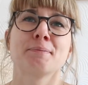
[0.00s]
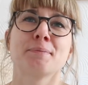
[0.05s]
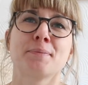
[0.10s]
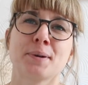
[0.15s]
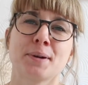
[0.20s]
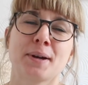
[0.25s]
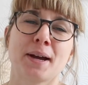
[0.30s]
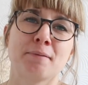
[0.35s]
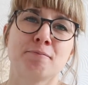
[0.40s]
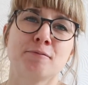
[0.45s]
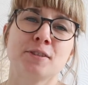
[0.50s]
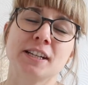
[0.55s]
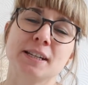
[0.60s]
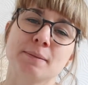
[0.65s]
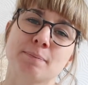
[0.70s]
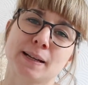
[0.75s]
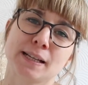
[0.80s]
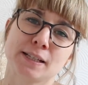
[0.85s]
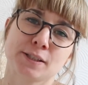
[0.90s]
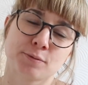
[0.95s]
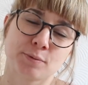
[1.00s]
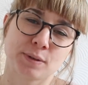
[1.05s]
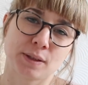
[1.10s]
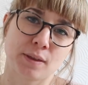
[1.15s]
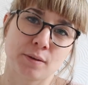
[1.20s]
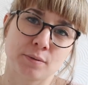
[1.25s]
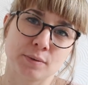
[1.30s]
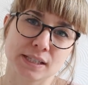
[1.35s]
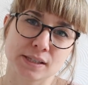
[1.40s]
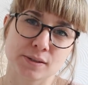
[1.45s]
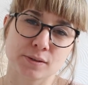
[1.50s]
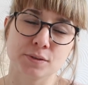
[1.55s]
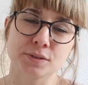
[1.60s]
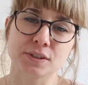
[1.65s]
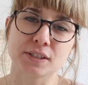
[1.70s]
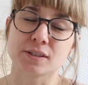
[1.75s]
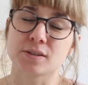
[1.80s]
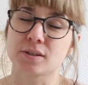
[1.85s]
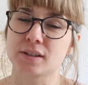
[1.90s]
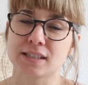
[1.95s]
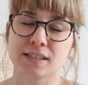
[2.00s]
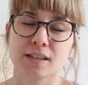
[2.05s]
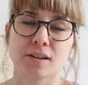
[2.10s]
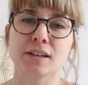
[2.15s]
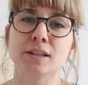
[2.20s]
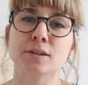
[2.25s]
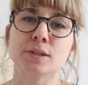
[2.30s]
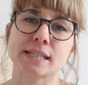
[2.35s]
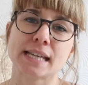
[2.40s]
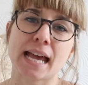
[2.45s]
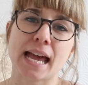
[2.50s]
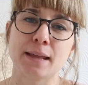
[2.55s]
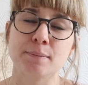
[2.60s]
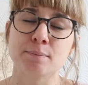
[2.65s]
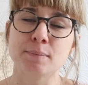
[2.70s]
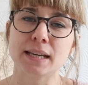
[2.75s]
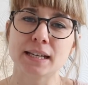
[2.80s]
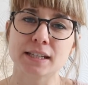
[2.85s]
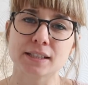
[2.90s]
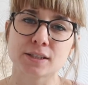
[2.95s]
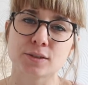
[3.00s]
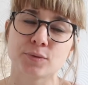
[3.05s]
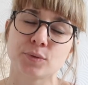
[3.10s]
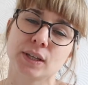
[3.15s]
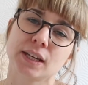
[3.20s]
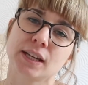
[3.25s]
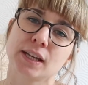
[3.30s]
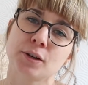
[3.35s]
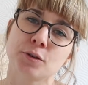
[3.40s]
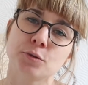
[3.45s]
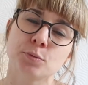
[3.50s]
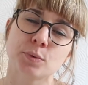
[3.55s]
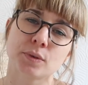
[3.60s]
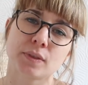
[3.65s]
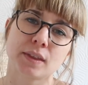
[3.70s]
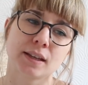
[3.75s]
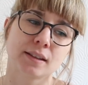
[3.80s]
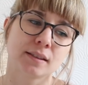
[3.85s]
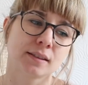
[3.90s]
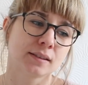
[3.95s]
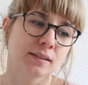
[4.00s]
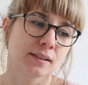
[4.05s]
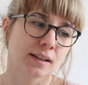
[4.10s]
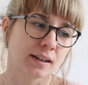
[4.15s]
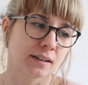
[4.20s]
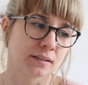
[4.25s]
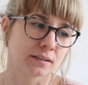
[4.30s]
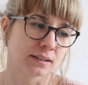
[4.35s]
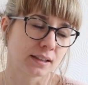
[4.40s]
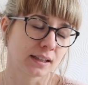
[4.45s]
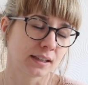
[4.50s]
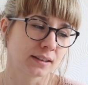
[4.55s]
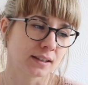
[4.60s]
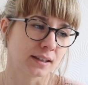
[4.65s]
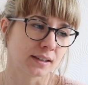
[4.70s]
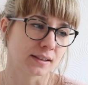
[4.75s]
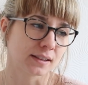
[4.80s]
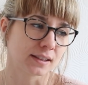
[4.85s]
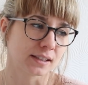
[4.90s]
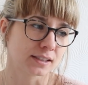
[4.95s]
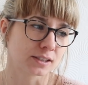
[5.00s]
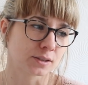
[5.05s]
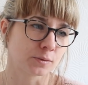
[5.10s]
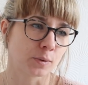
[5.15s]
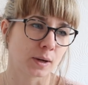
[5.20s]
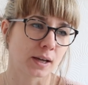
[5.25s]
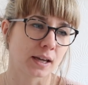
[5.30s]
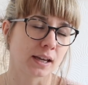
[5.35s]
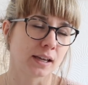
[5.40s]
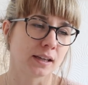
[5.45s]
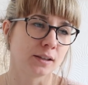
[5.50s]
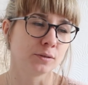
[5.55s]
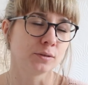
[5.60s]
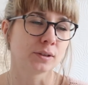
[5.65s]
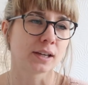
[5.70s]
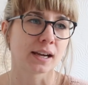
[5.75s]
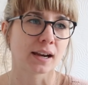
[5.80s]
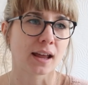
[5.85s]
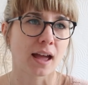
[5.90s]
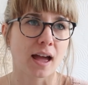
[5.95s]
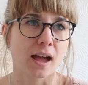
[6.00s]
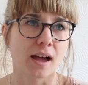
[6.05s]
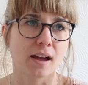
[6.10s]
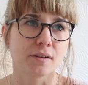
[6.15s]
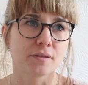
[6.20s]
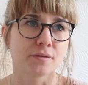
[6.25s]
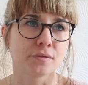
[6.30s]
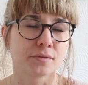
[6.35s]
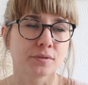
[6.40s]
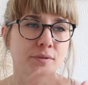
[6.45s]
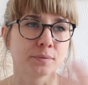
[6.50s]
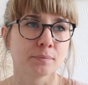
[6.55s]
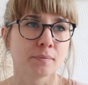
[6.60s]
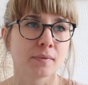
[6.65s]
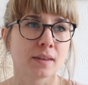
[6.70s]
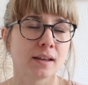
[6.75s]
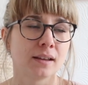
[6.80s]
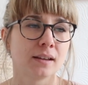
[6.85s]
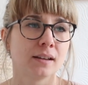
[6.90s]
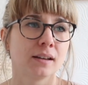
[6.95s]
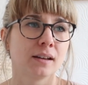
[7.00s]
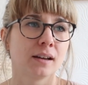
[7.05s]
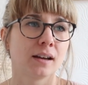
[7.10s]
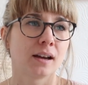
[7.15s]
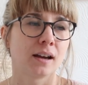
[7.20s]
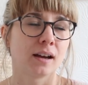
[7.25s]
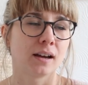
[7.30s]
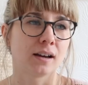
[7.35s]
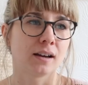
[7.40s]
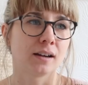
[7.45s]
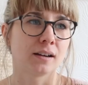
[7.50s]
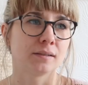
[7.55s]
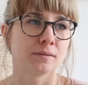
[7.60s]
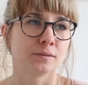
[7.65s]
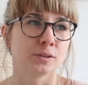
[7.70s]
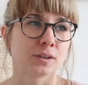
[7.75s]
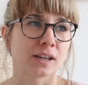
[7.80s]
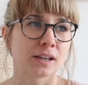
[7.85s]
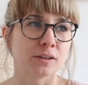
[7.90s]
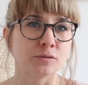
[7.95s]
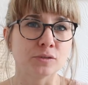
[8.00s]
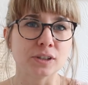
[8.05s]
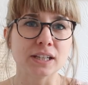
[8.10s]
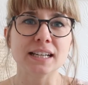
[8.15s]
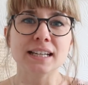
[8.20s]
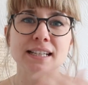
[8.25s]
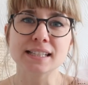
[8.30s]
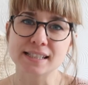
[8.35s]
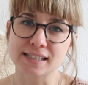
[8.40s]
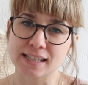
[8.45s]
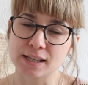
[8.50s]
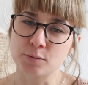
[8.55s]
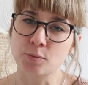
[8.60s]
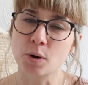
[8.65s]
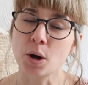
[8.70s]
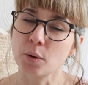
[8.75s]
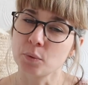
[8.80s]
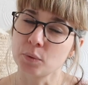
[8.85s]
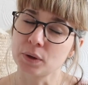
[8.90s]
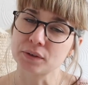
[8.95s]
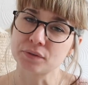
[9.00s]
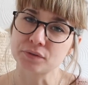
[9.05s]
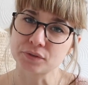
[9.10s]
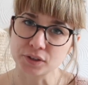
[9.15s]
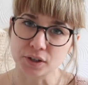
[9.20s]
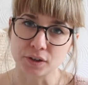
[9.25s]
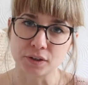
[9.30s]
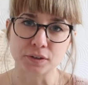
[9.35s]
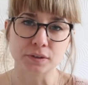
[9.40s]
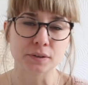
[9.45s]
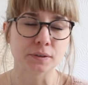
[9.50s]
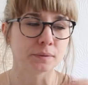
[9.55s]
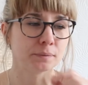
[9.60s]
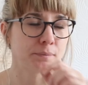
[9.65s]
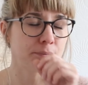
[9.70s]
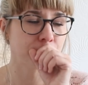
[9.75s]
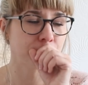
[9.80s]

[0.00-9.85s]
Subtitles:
but I'm really pleased with the result. It's only a 10 minutes video, but then I think that this way you can have, you can really see what we've done